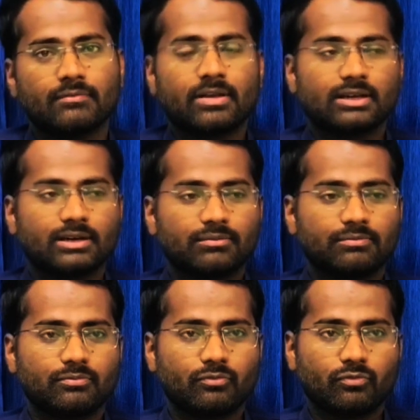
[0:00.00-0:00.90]
For
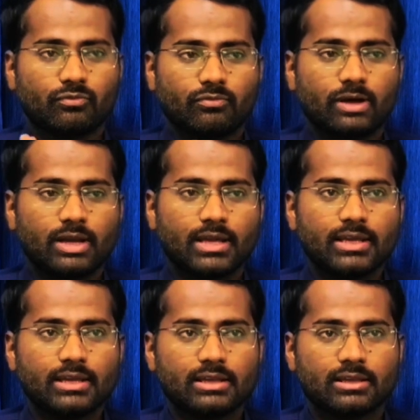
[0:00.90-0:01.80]
one
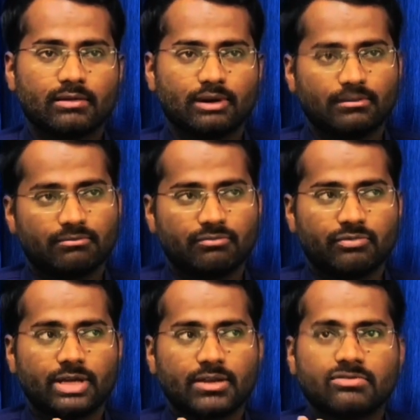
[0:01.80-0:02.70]
eye,
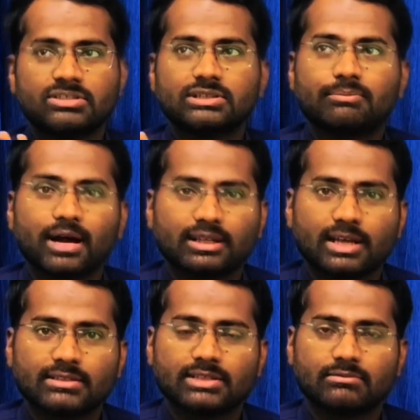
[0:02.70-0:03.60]
we are using some
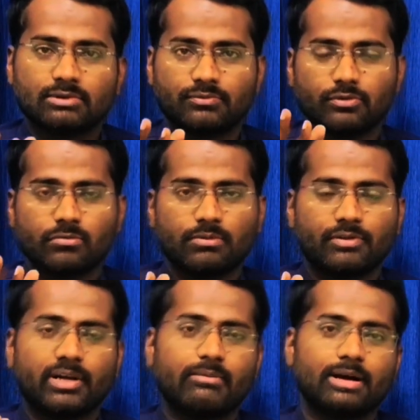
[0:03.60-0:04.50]
matra either for
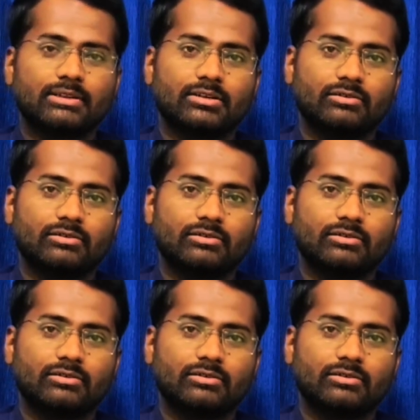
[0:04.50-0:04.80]
400 matra,